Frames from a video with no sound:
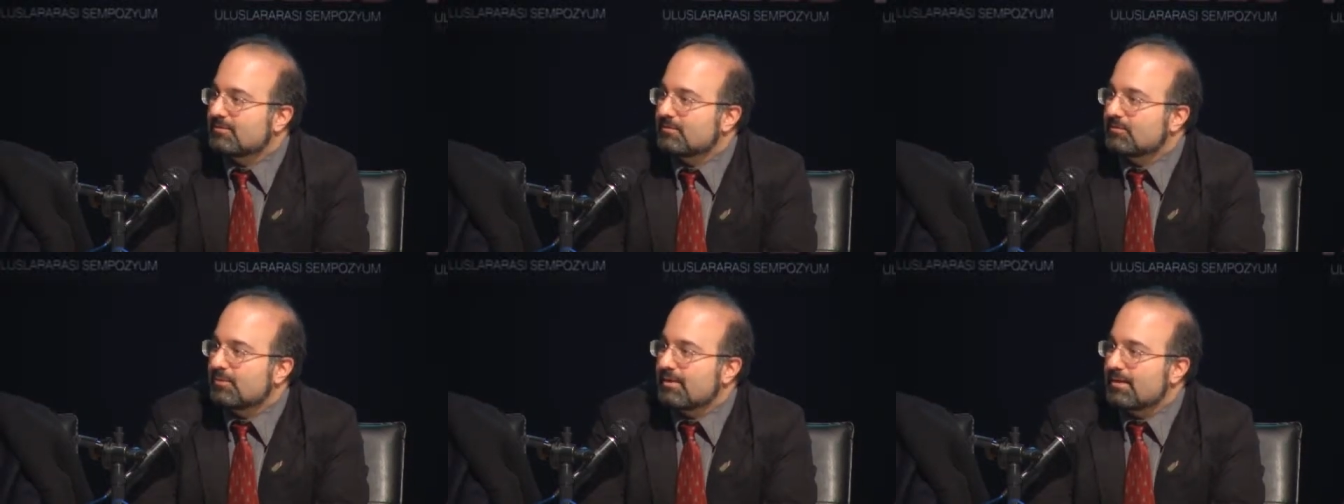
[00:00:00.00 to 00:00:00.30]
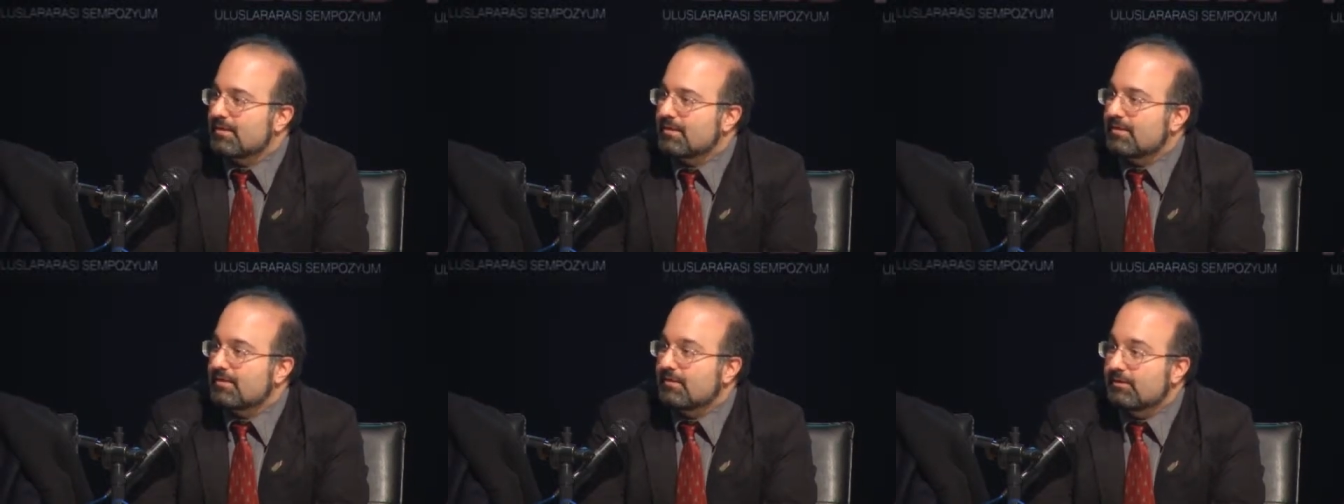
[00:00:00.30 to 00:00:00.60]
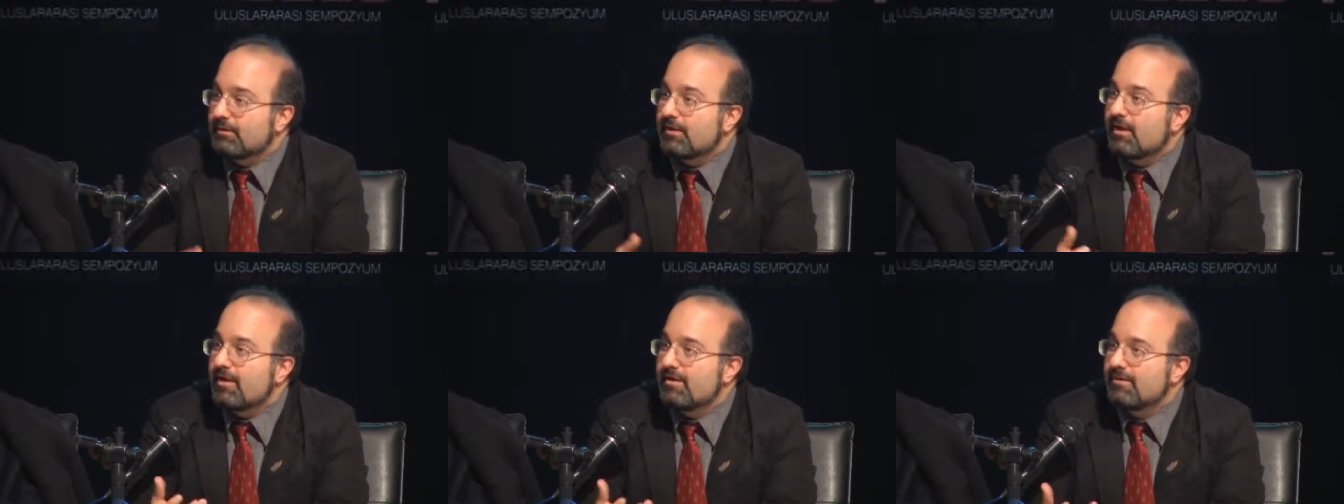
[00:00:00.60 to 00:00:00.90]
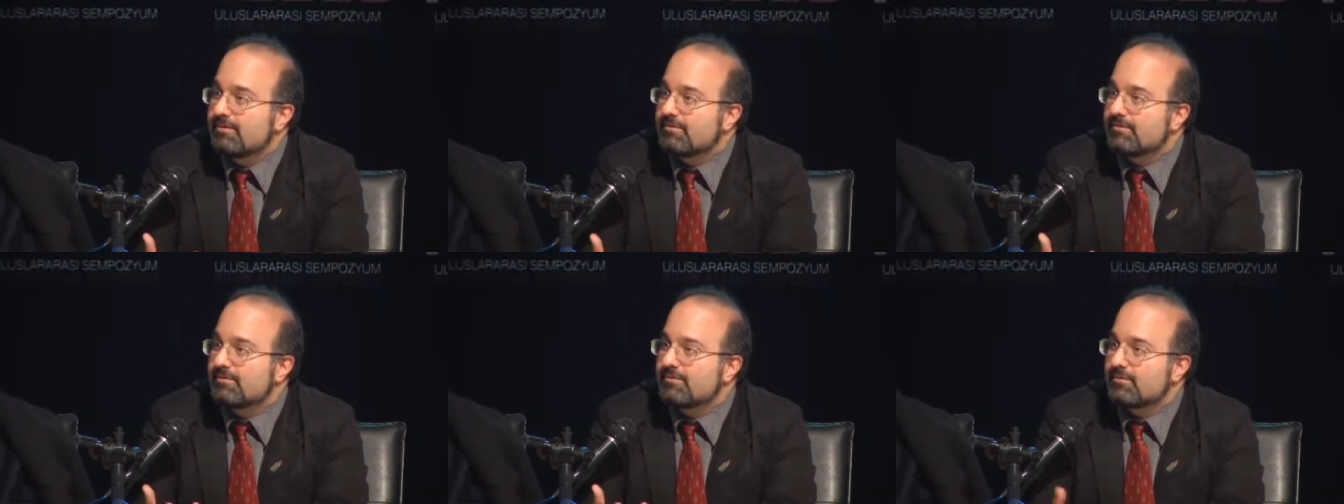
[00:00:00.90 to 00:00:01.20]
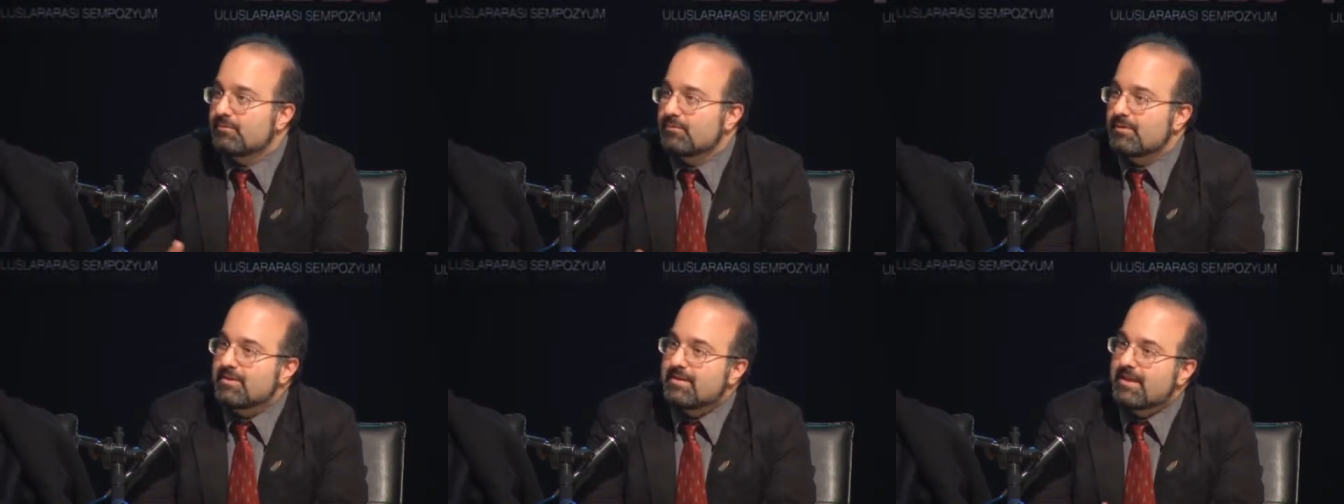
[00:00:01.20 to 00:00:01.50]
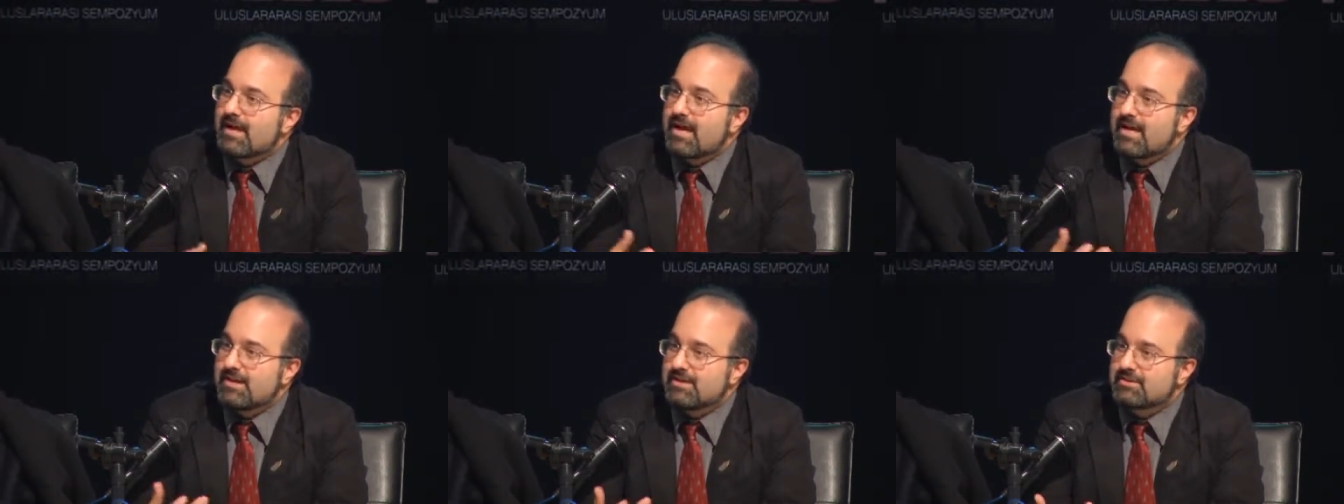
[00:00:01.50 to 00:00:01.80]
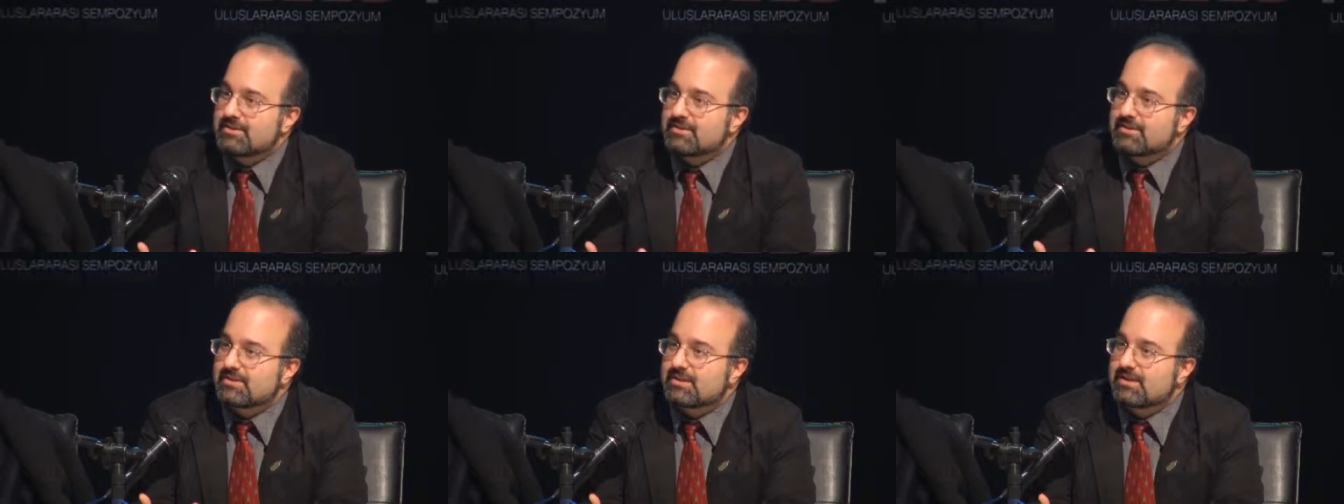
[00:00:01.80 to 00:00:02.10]
with love, with
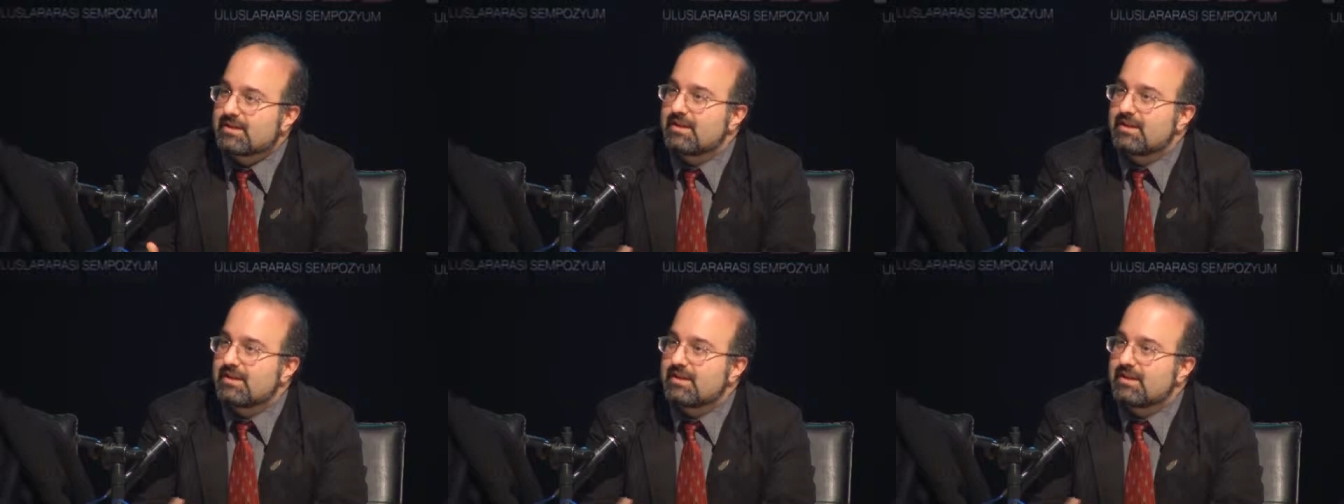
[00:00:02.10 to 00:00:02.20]
ashq,